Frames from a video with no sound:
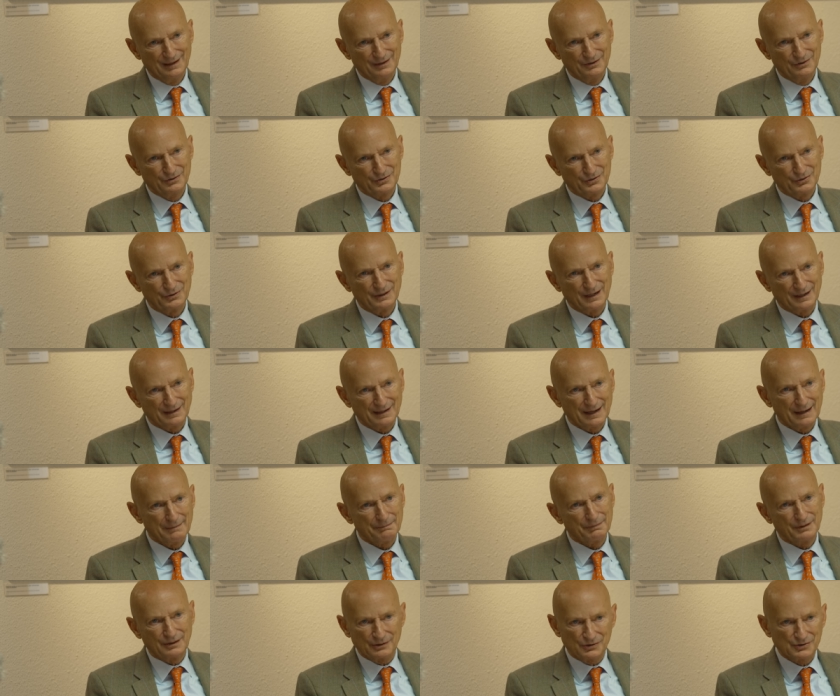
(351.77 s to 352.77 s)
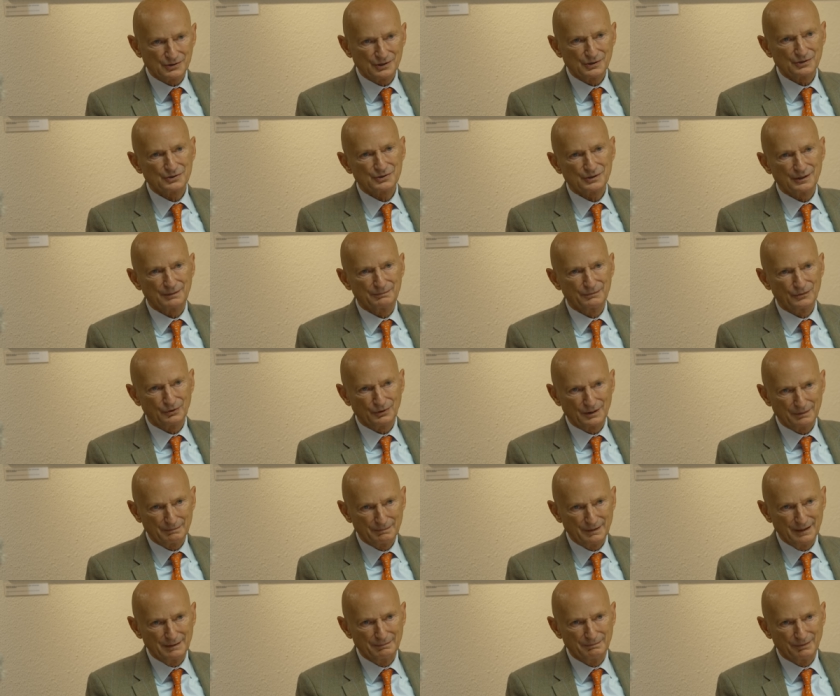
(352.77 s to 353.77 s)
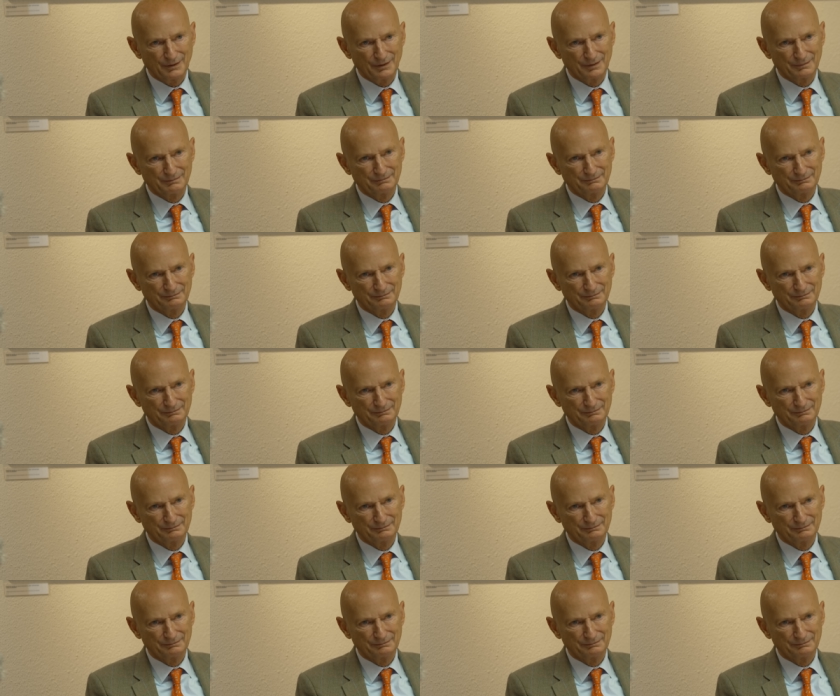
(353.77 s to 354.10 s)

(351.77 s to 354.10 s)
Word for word: You should adapt the system to the people.